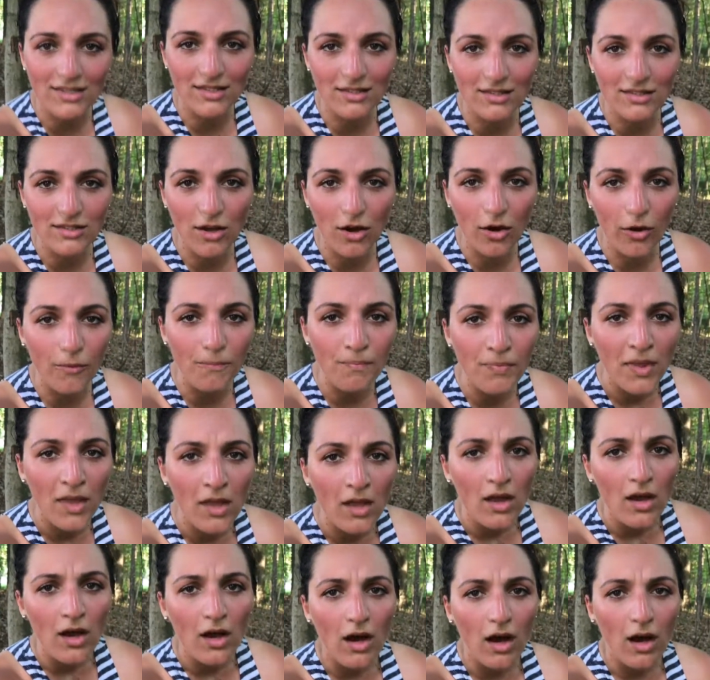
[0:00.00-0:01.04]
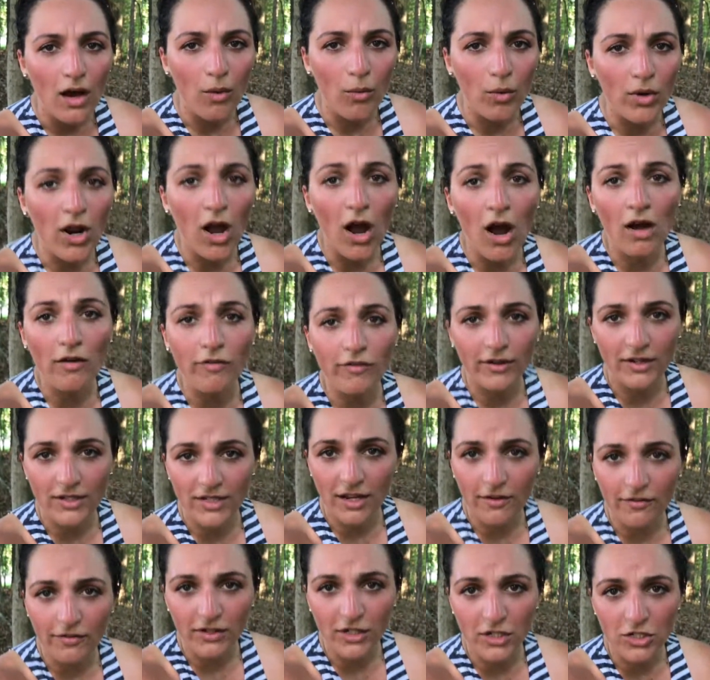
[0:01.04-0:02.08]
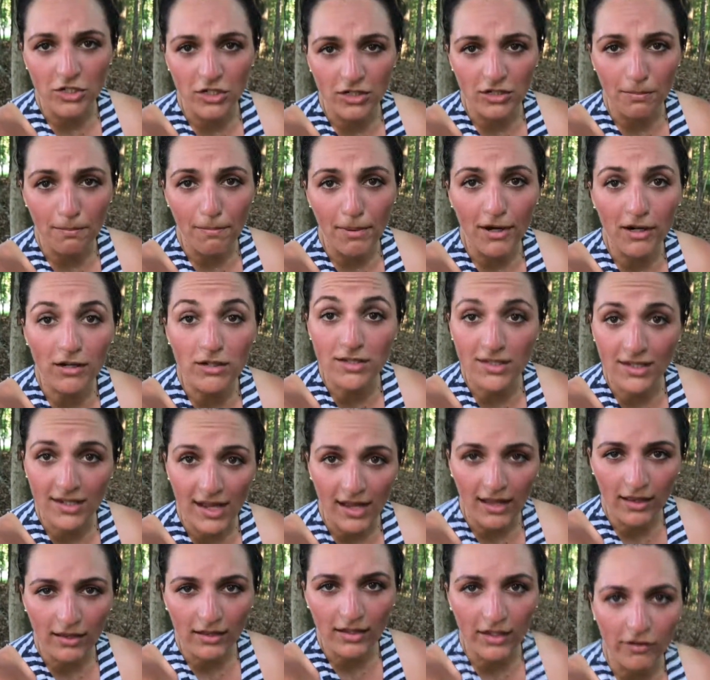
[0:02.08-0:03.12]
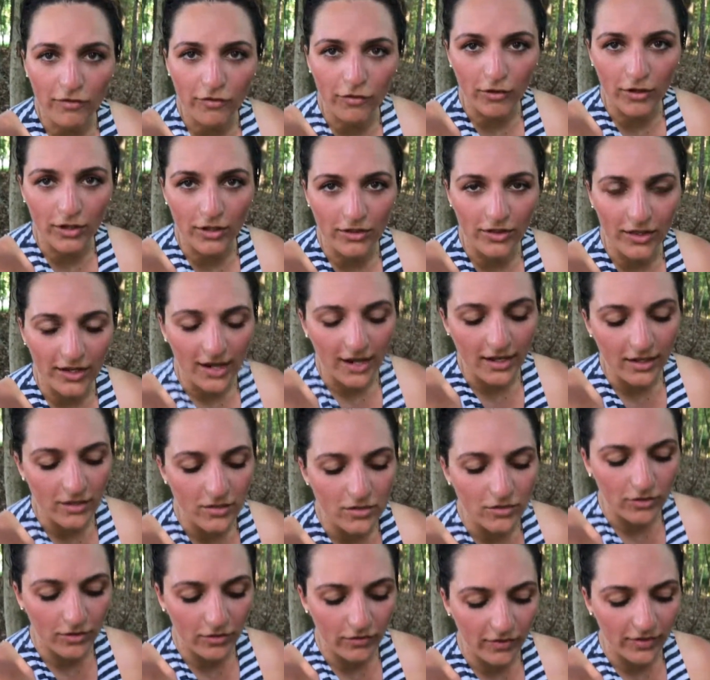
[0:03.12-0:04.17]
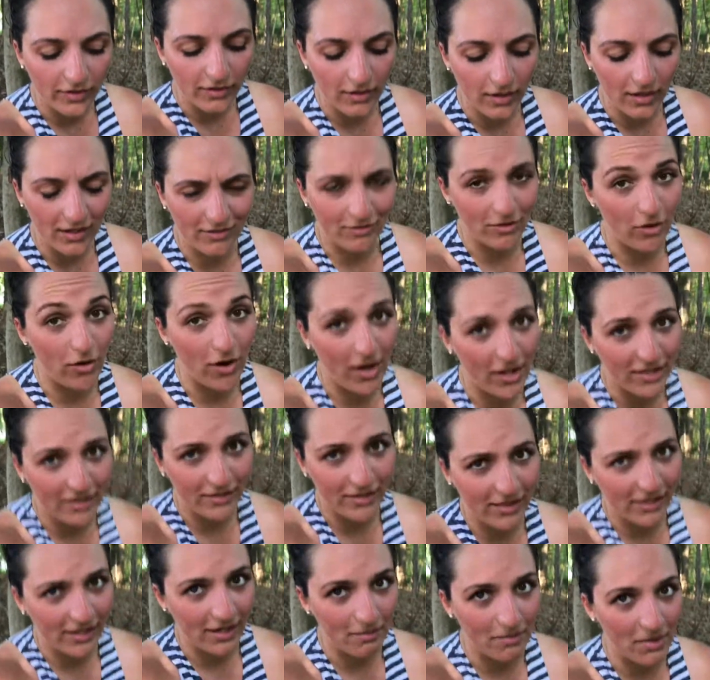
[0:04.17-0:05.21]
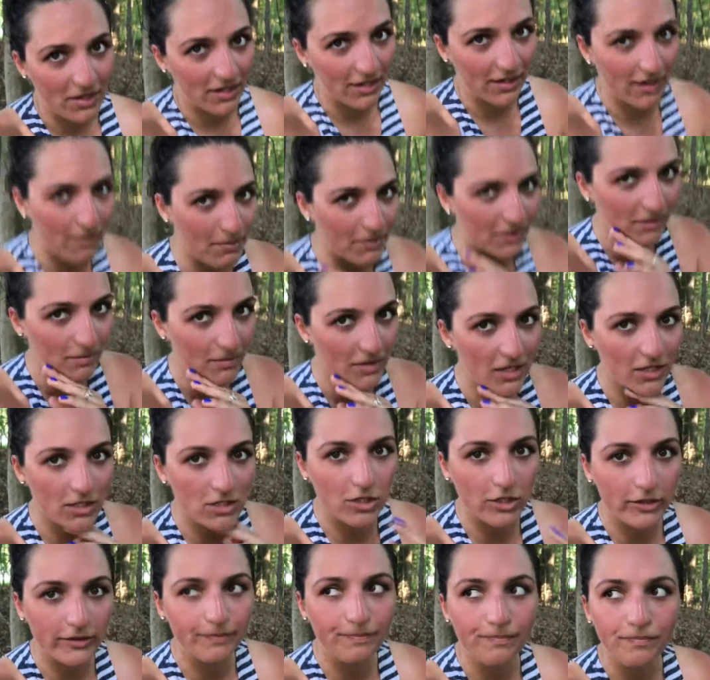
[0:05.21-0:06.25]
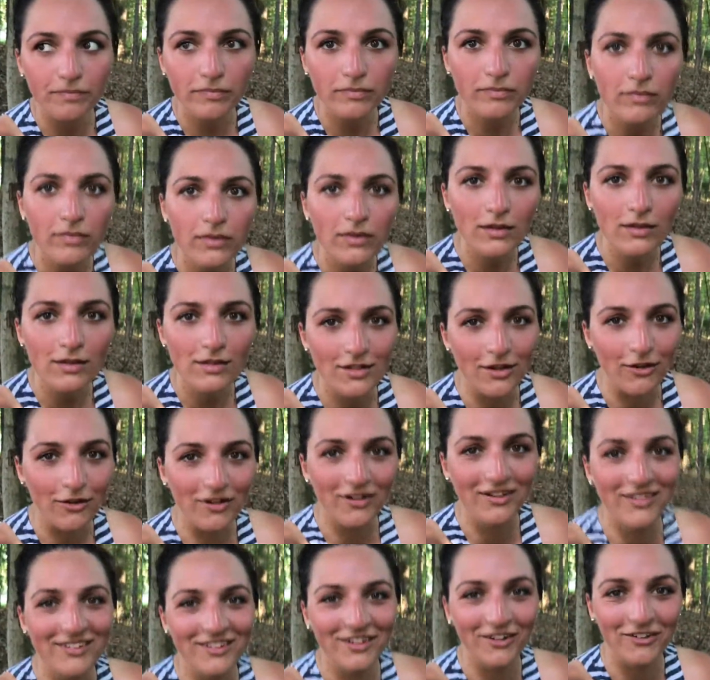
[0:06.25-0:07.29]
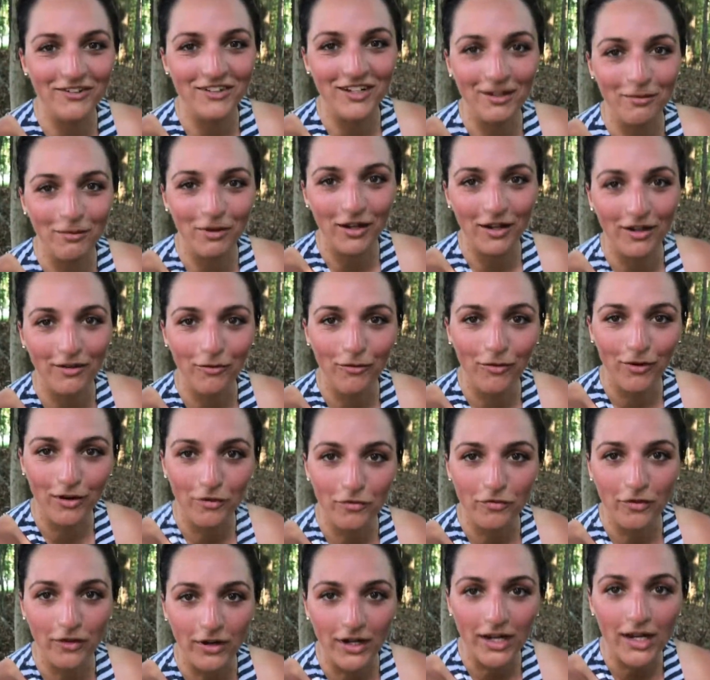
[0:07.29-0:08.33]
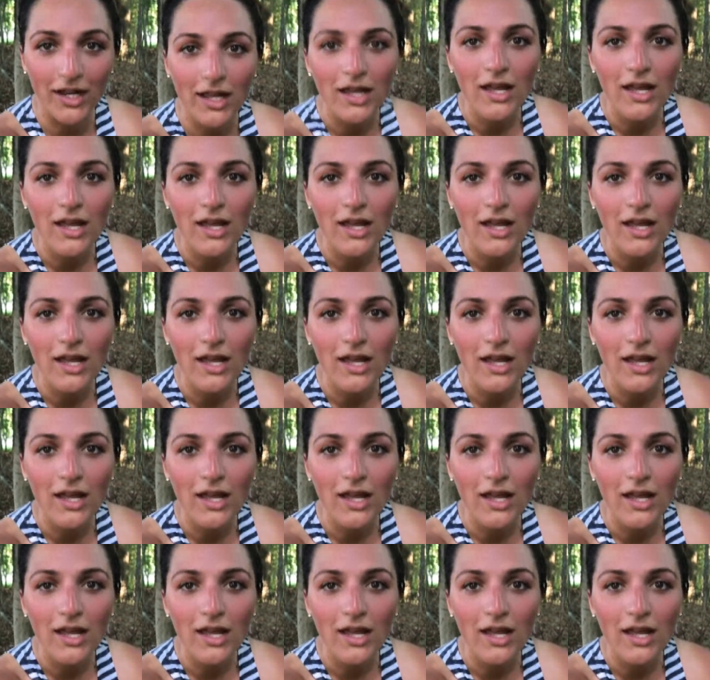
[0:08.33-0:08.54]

And so I want to offer a definition to personality for you that I don't know, I think I made it up, but I'm not sure, so don't take my word for it.